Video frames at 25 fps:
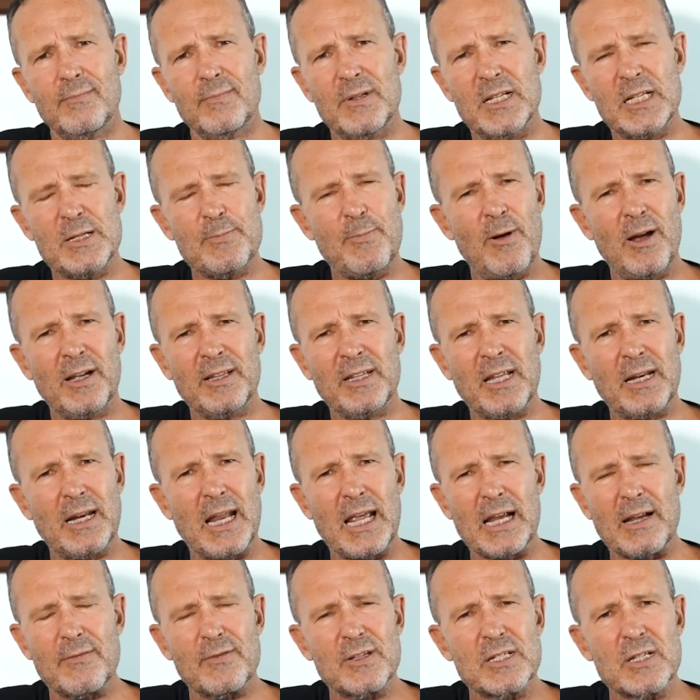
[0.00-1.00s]
Despite the
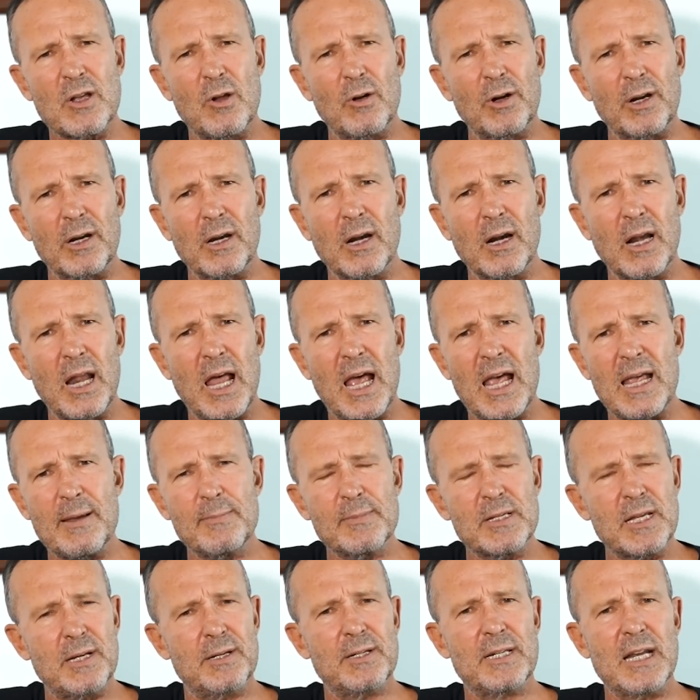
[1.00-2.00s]
lack of solid
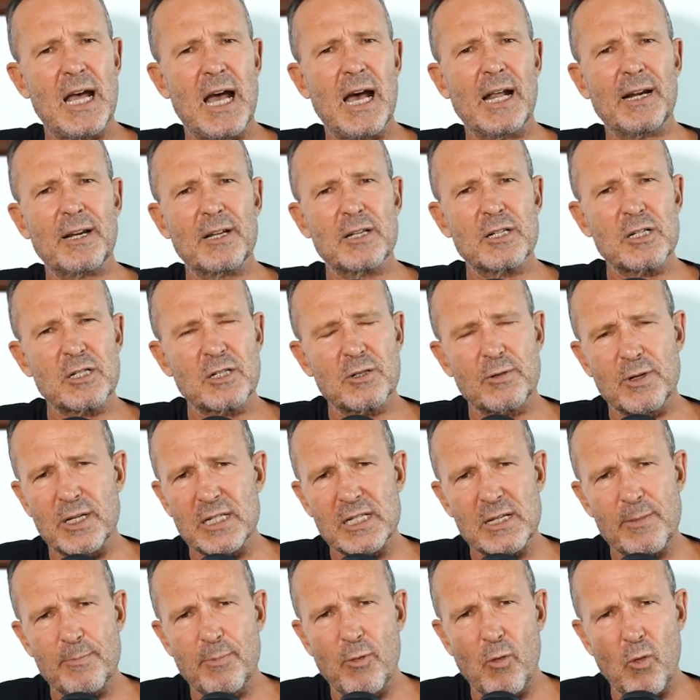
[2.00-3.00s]
claims and data to
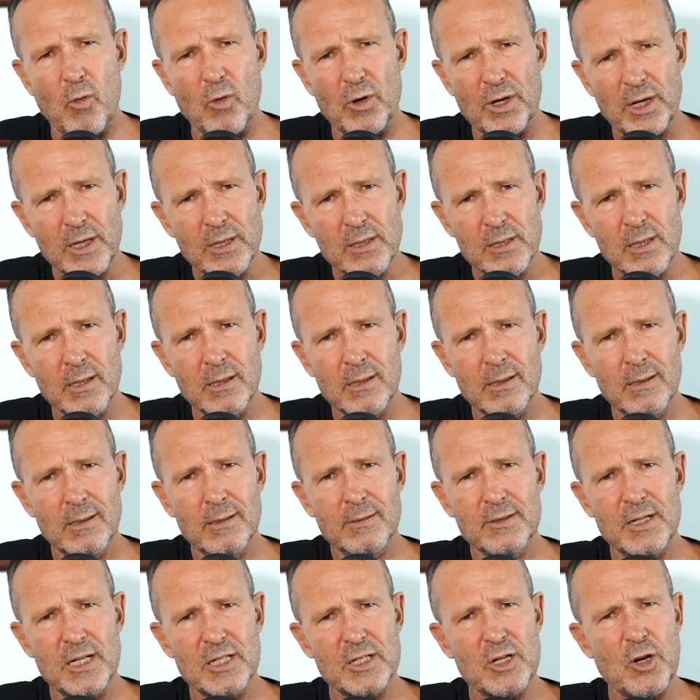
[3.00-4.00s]
support it,
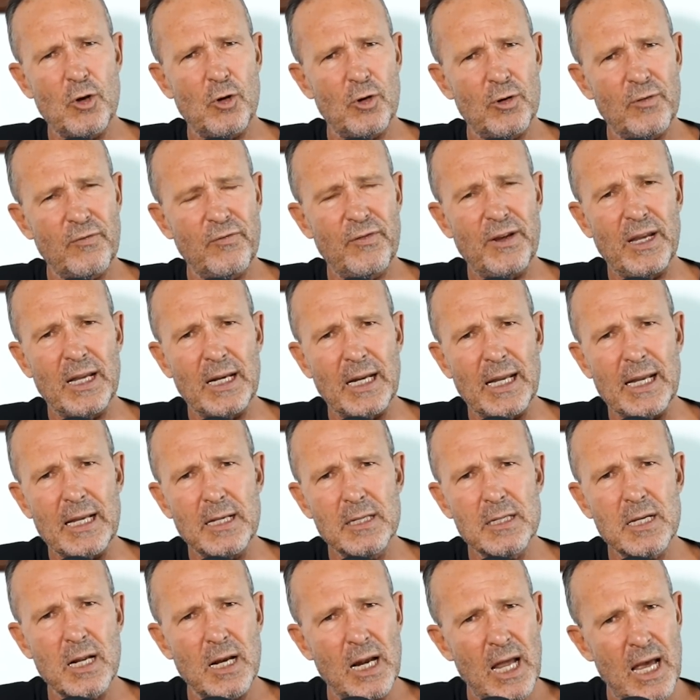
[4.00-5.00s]
just hurt
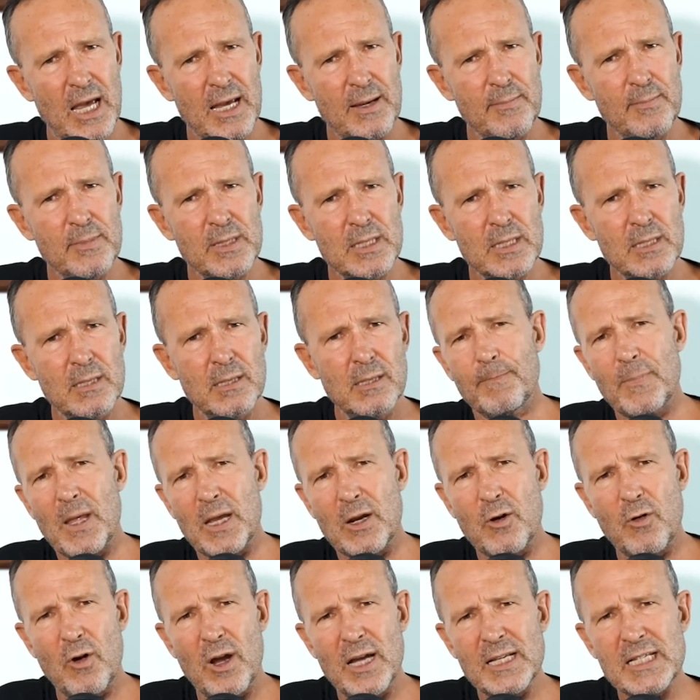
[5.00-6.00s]
feelings claims, a
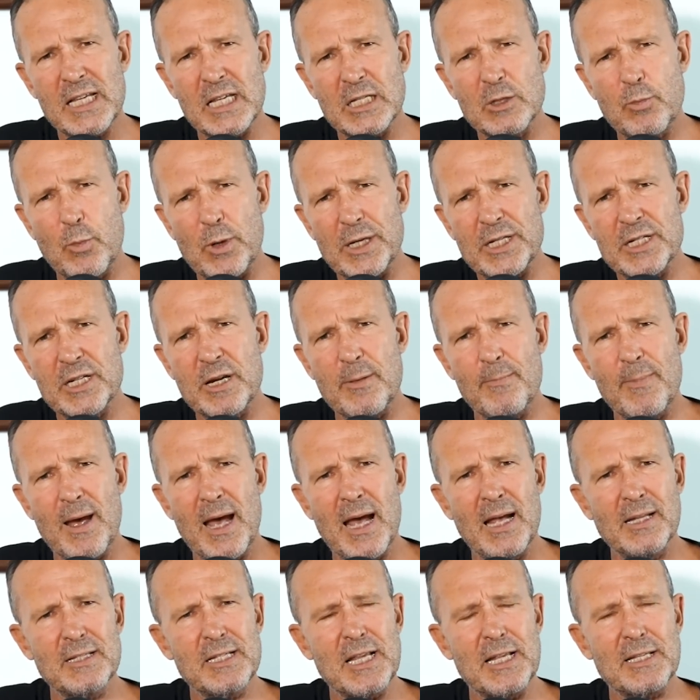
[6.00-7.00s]
crisis which
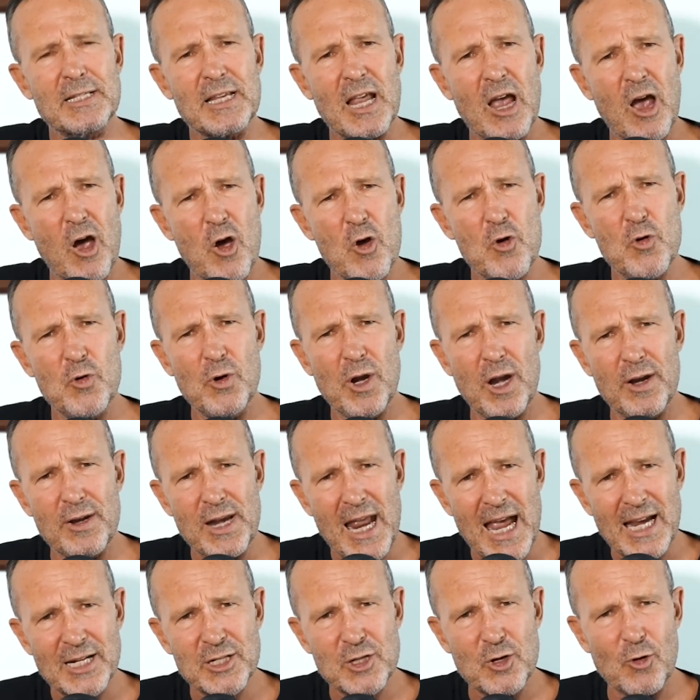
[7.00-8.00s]
demands its own
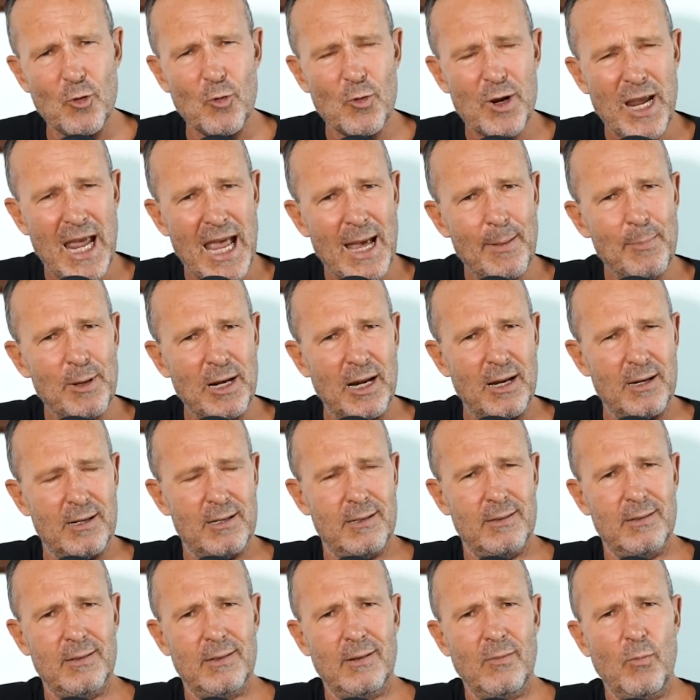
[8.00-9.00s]
national cabinet,
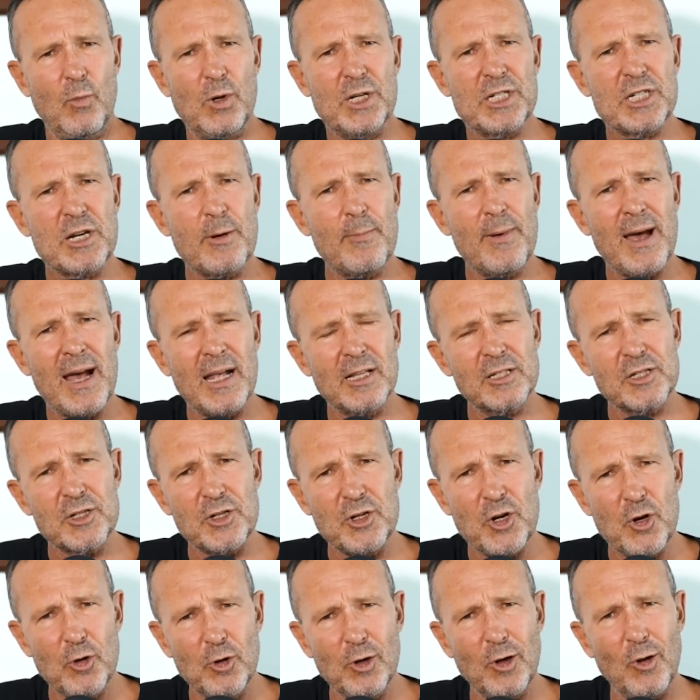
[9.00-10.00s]
which demands
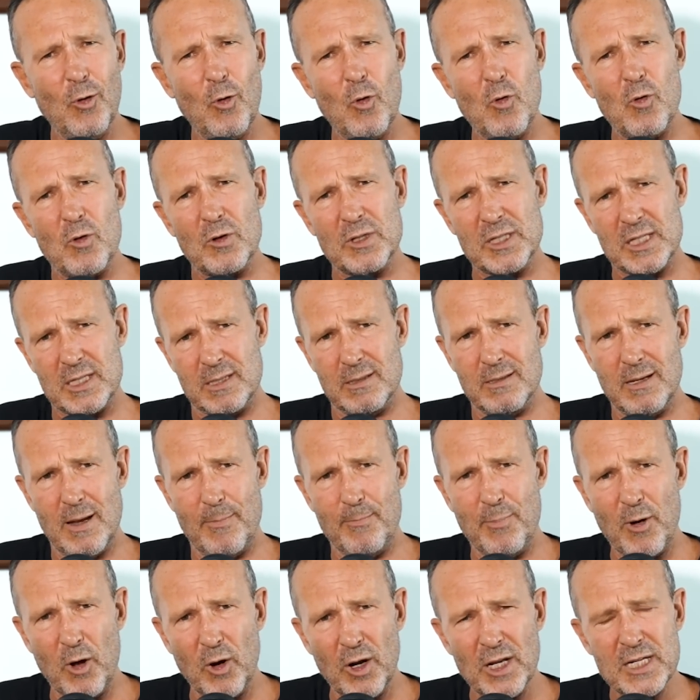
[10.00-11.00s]
new laws,
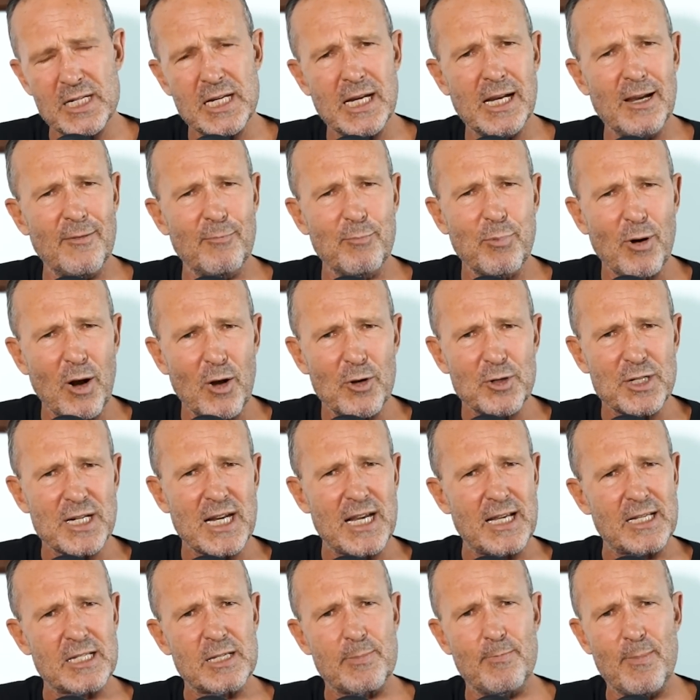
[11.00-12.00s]
abolishing of
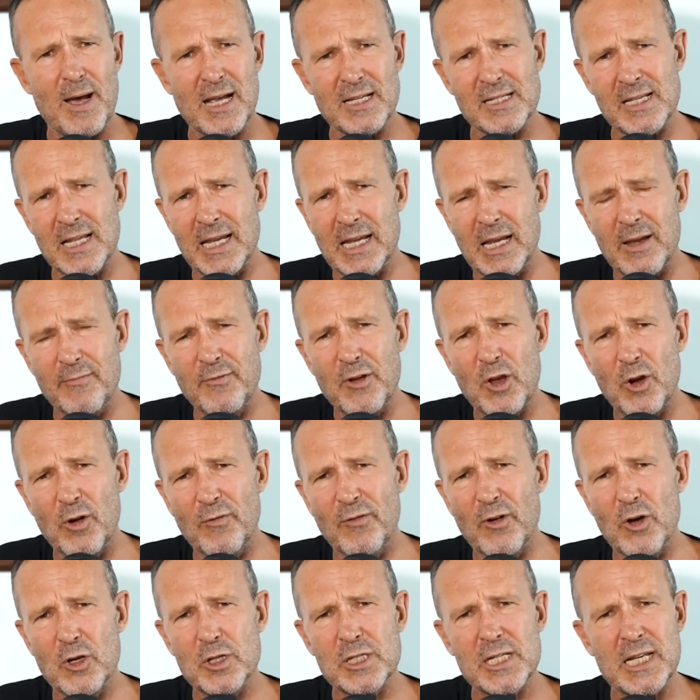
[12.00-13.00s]
protests, muzzling of
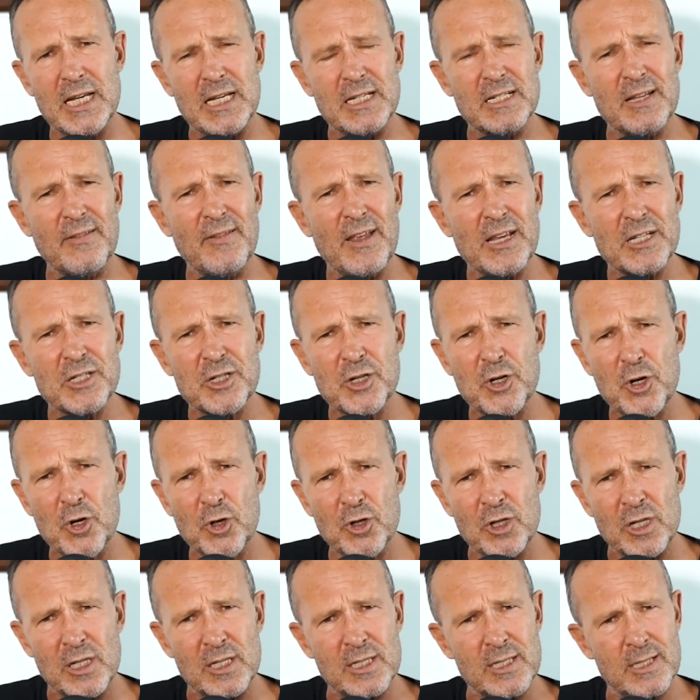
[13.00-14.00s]
universities and their
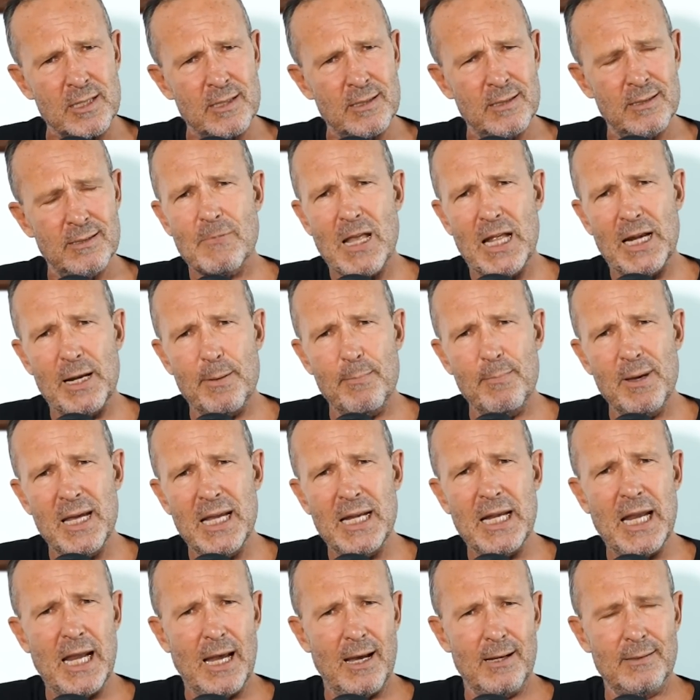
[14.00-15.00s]
students, and a
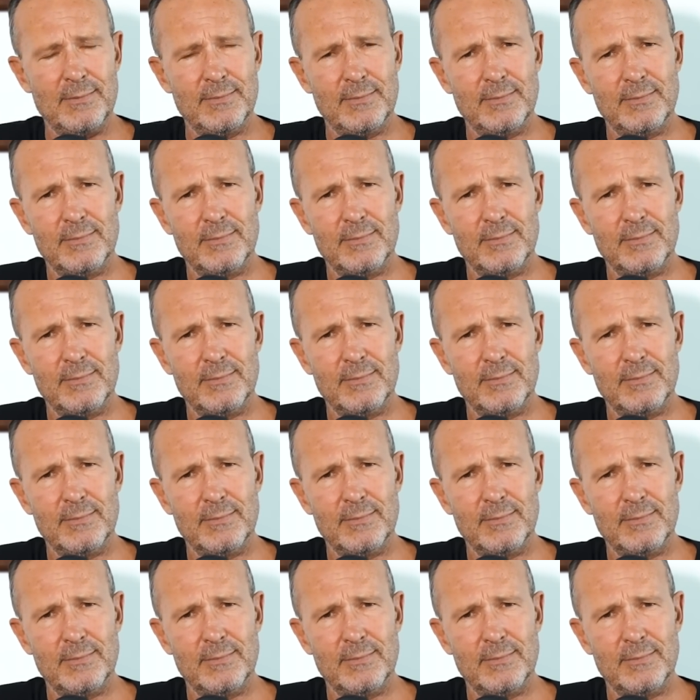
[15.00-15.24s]
media